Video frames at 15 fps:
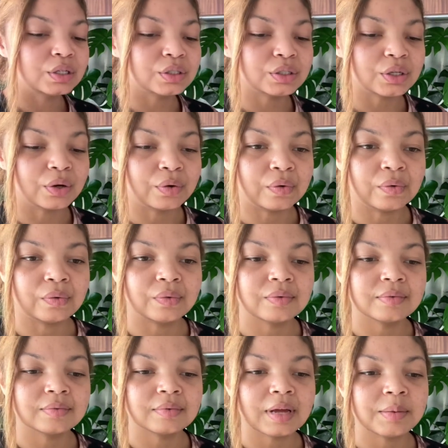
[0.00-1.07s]
So
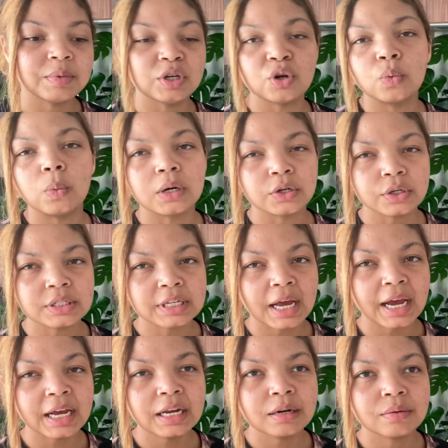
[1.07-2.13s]
I mean, no wonder it
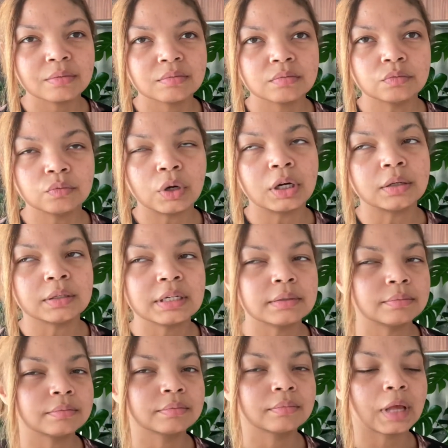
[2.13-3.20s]
died. Well,
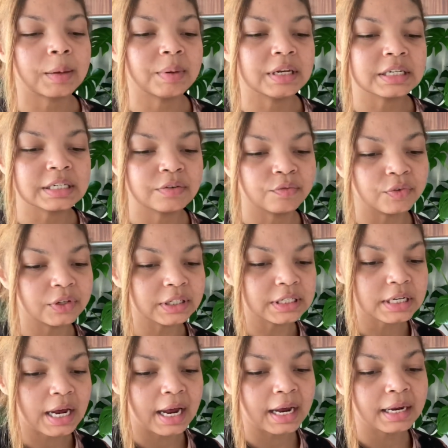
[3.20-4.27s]
I mean, it didn't fully
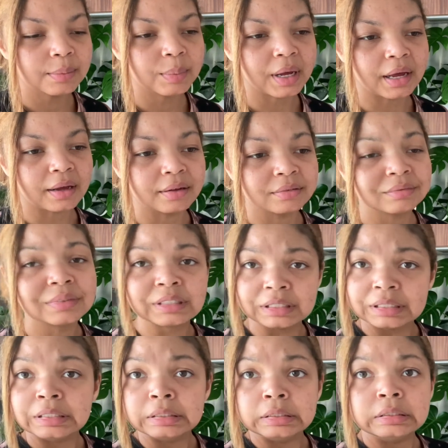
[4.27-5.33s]
die, but
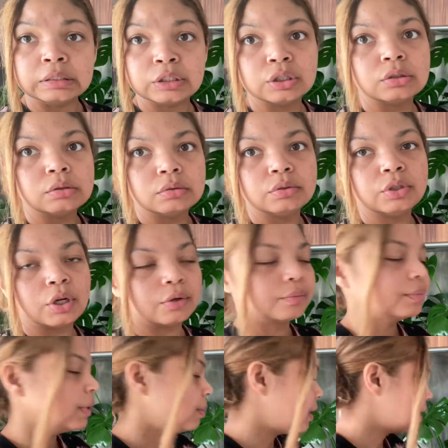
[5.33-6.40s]
you know,
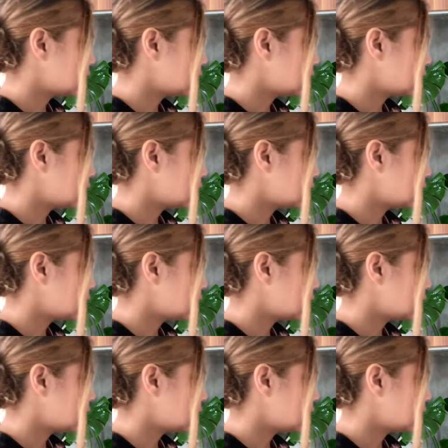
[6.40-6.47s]
it makes